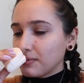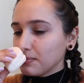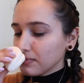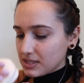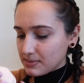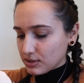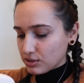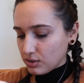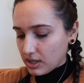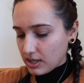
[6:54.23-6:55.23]
It smells
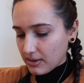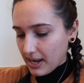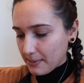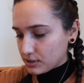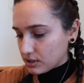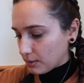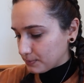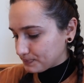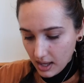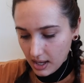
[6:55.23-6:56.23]
so good. Okay, so.
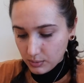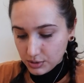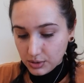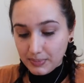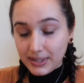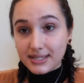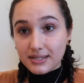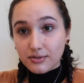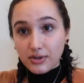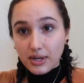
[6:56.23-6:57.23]
And we'll do a piece
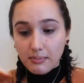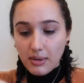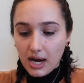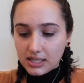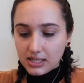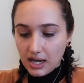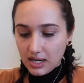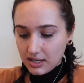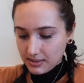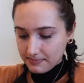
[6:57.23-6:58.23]
of mock duck.
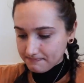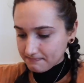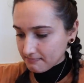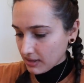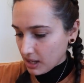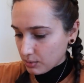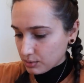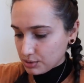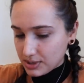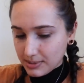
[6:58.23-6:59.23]

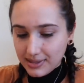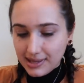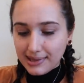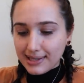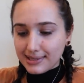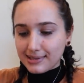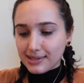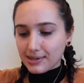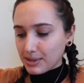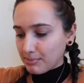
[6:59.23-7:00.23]
We'll do some of the lettuce
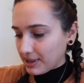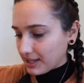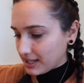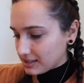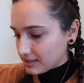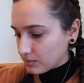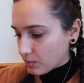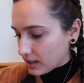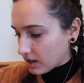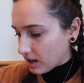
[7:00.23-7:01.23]
that's on the plate.
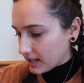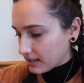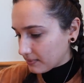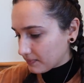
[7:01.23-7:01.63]
Why not?